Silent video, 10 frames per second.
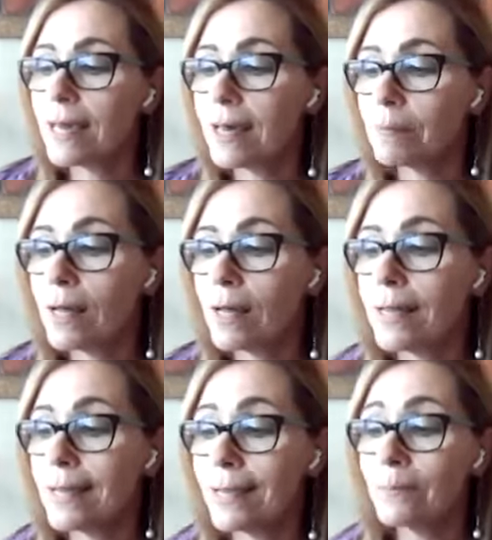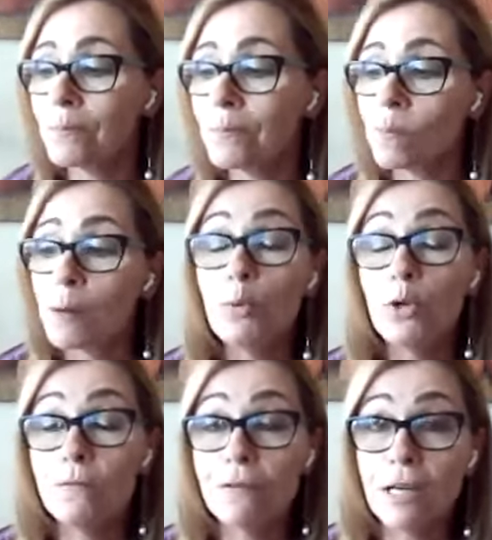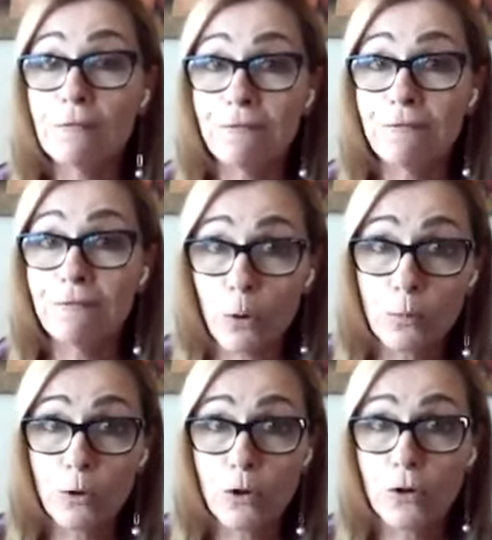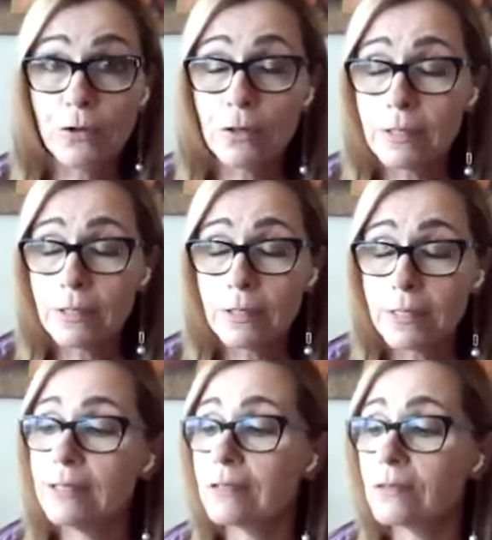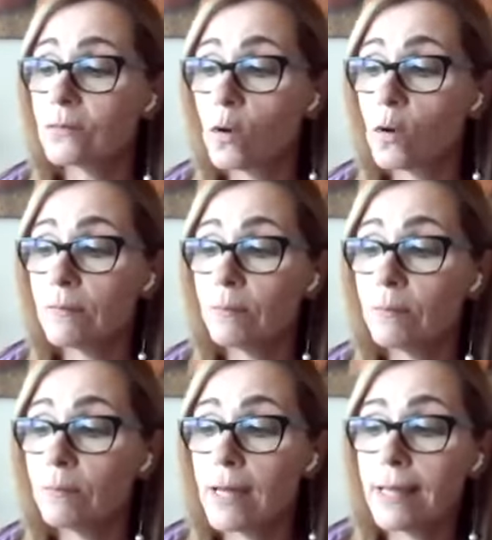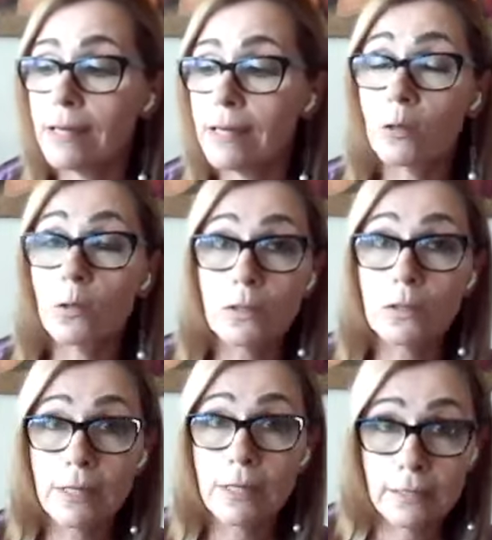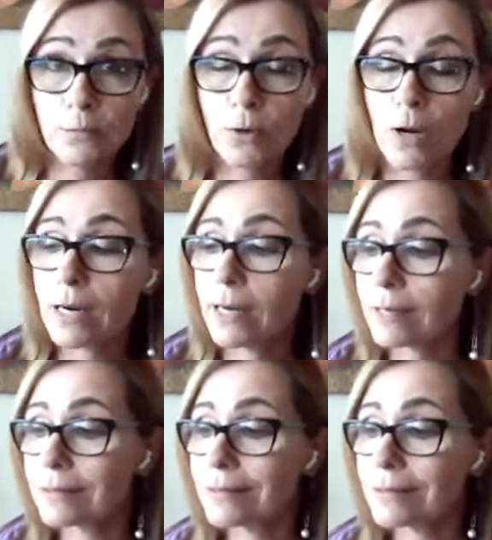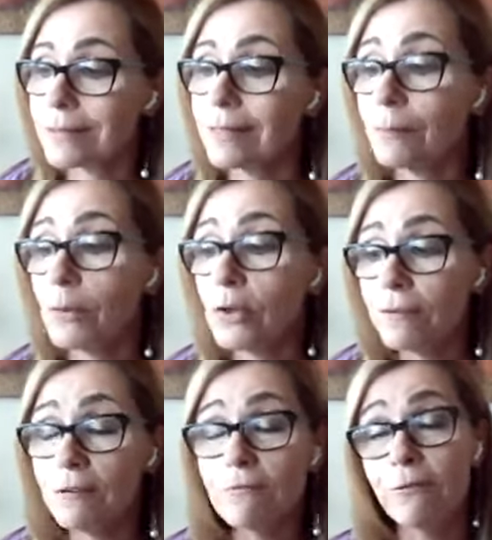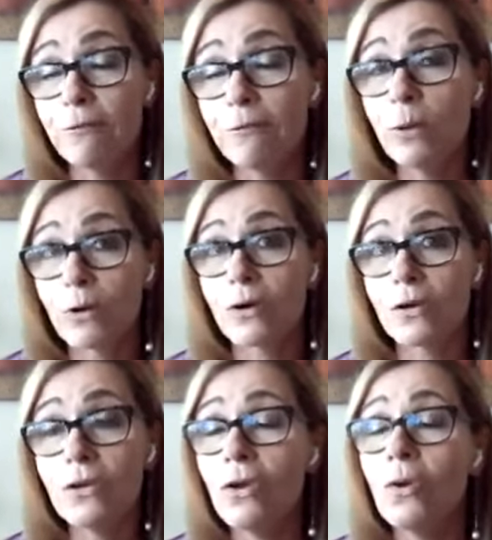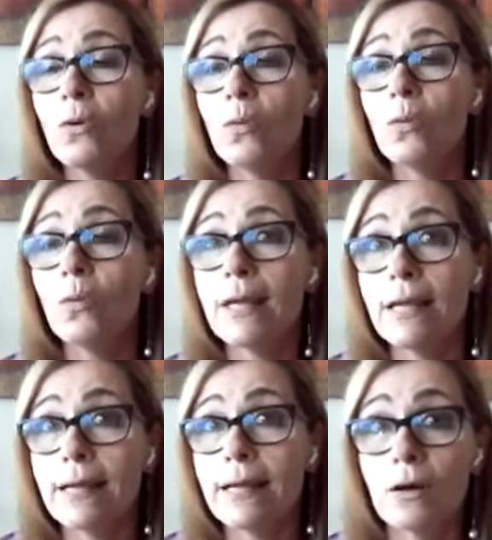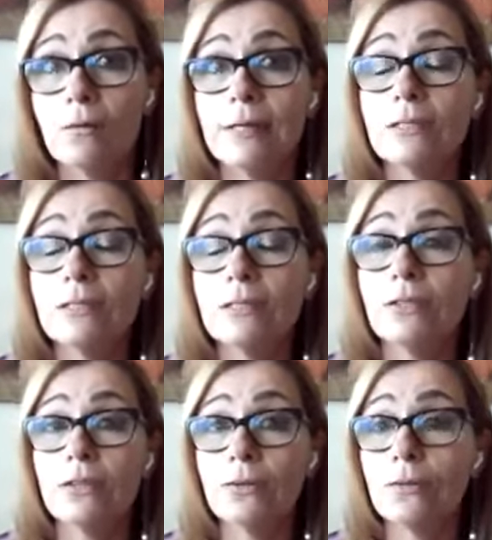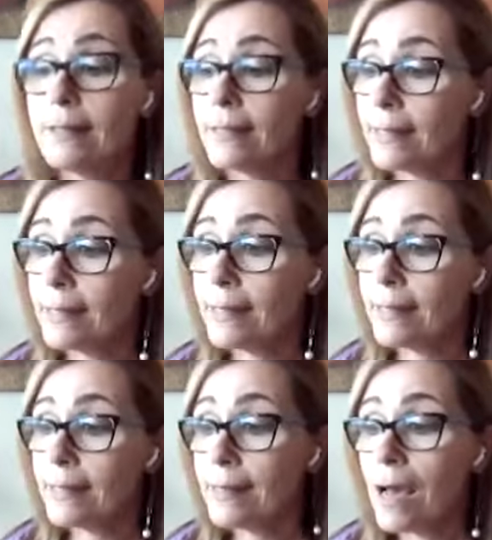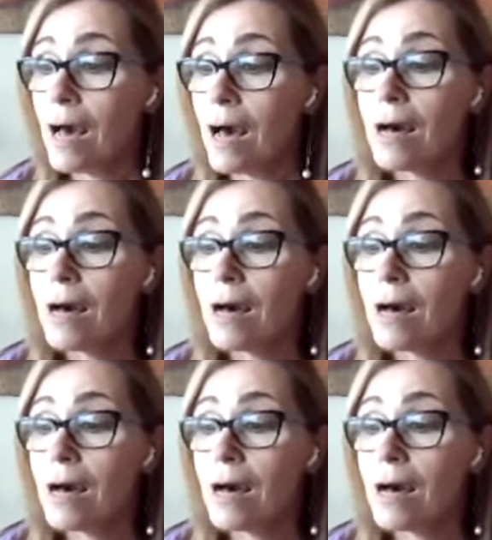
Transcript: at my Moving Forward is one of my earliest products. And in Moving Forward, we go into the